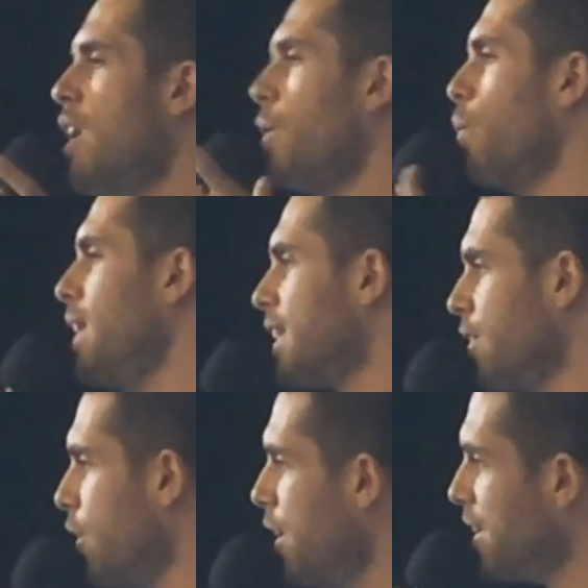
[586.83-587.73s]
We
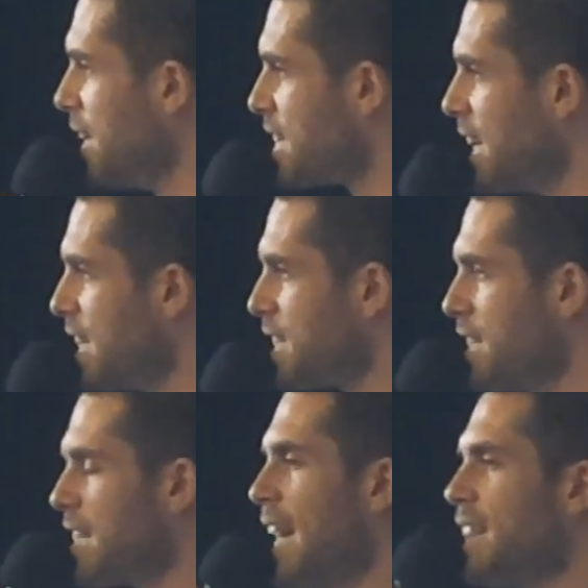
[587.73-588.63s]
can learn these
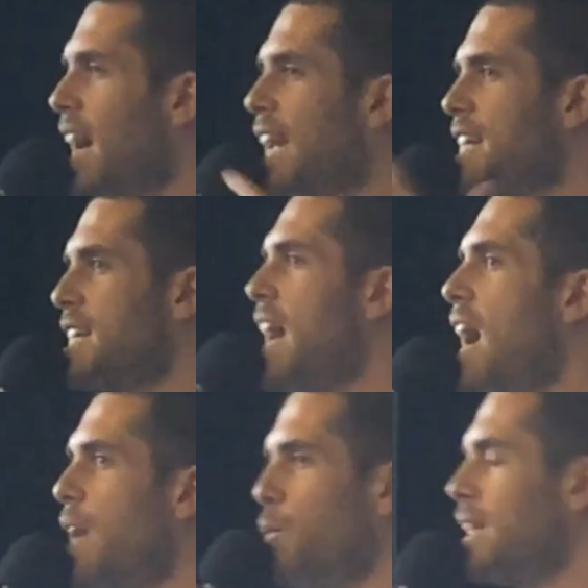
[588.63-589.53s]
answers, and that is
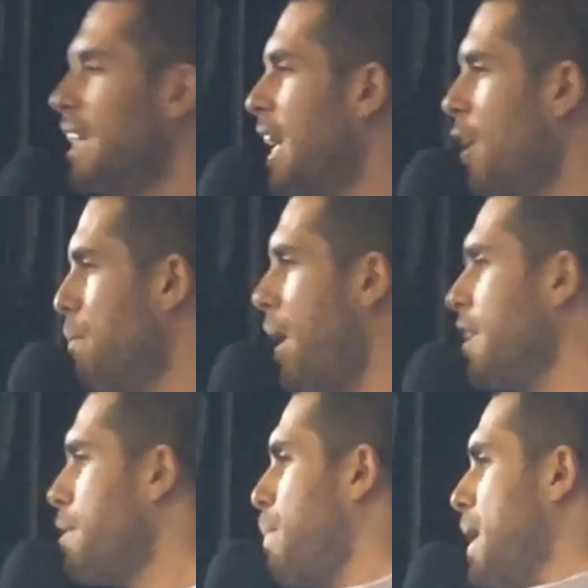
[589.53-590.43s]
how we can help
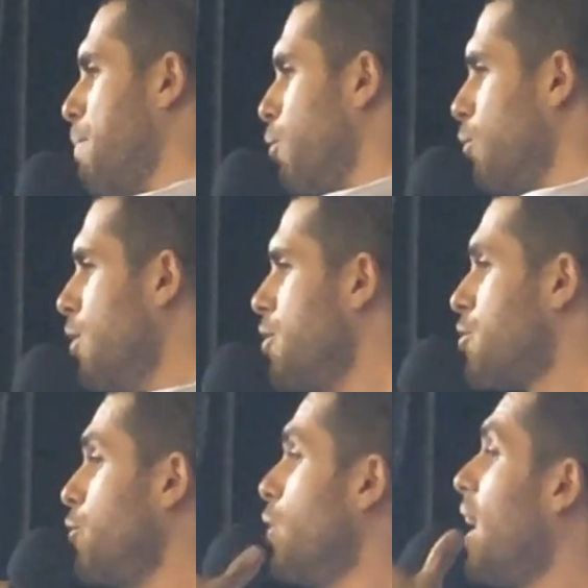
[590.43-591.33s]
other people
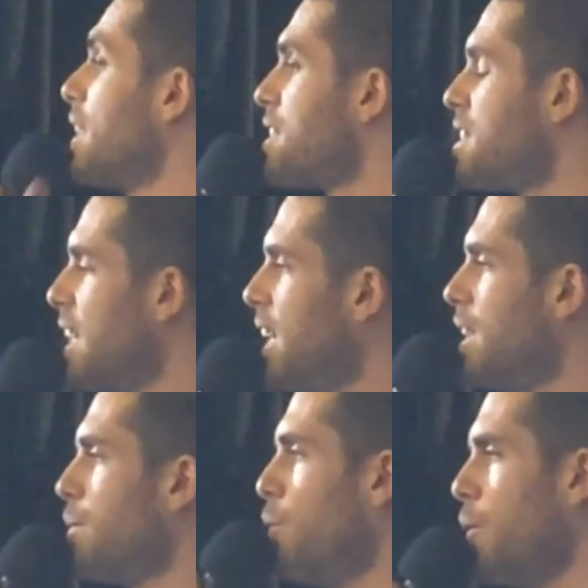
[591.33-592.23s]
to
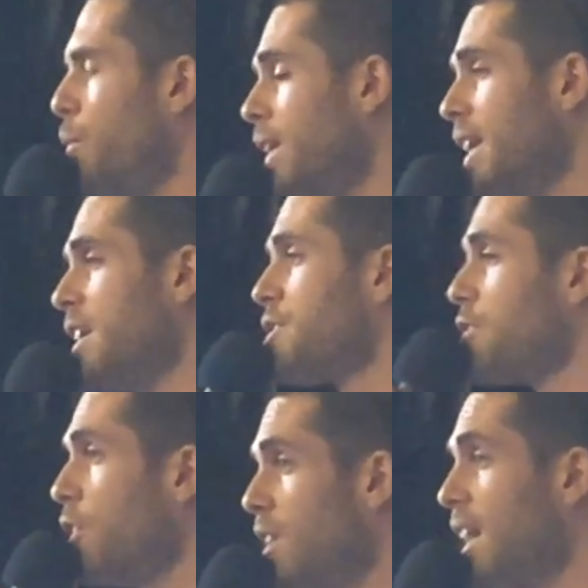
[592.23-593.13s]
understand what we are
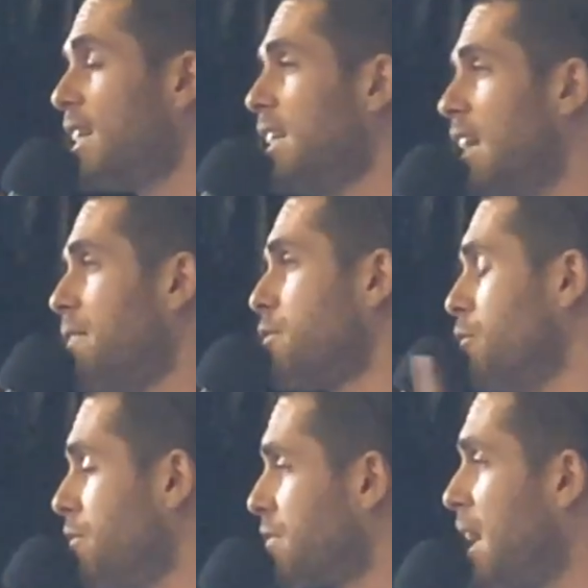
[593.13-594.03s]
so lucky enough
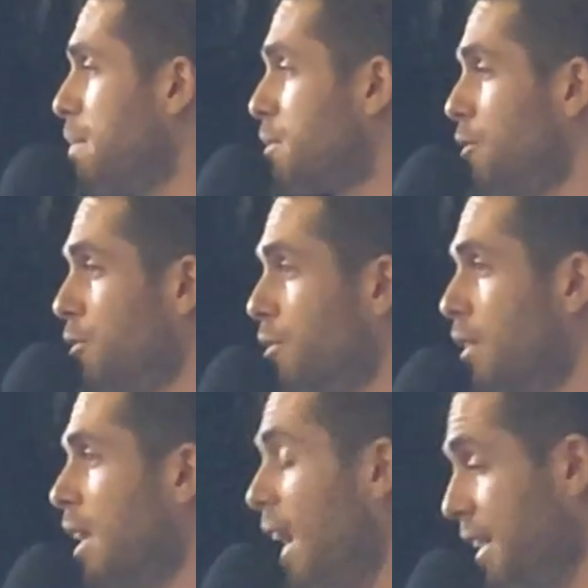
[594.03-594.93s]
to have come to
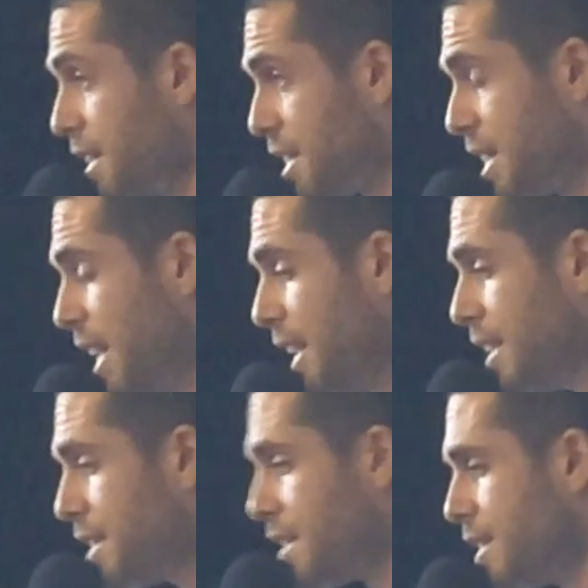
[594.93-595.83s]

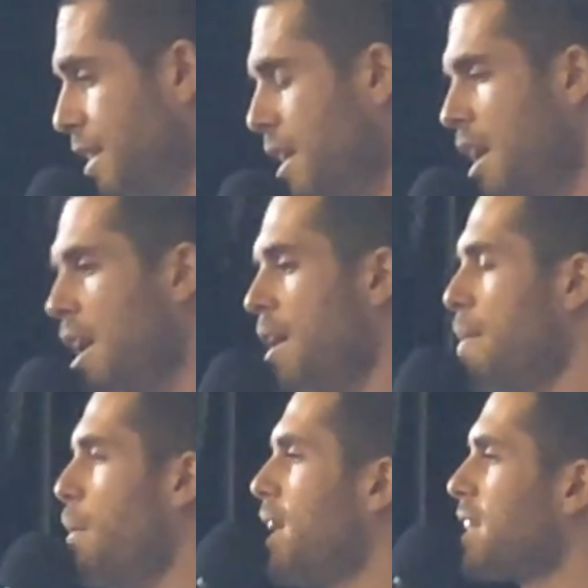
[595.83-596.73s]
understand.
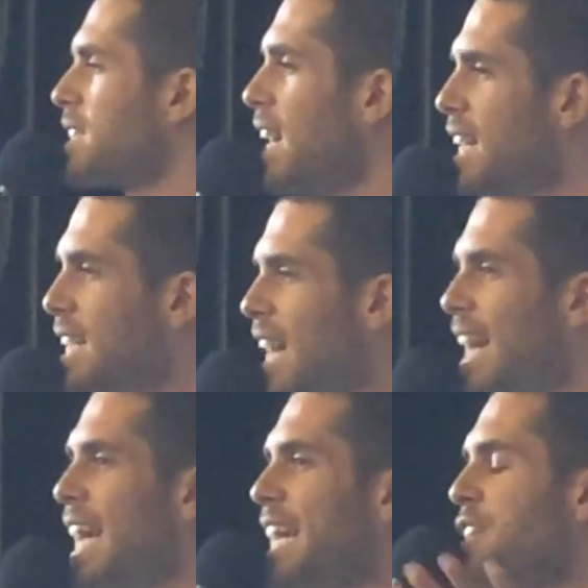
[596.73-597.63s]
By taking
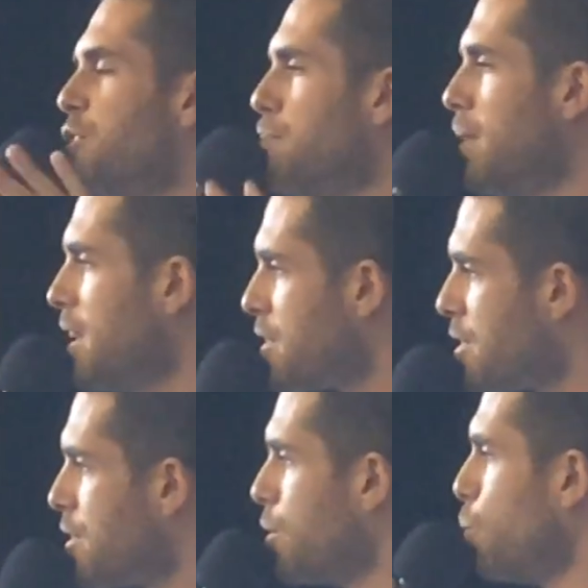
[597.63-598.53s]
out each
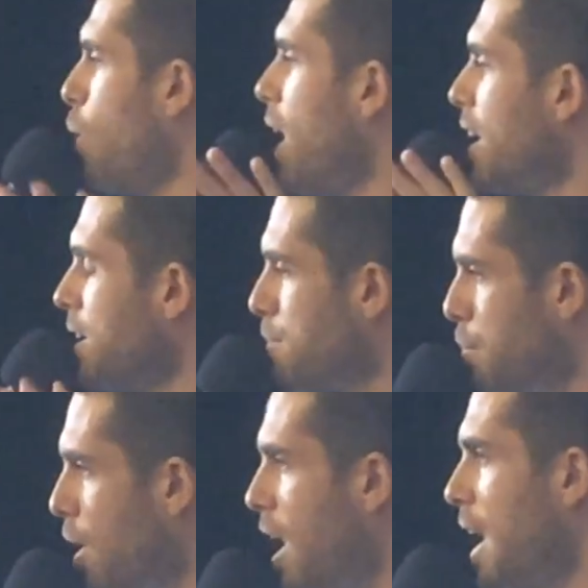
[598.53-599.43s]
myth, one
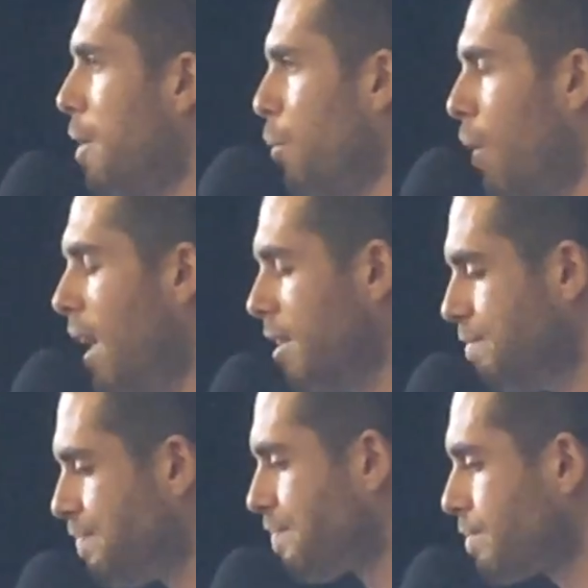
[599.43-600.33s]
by one.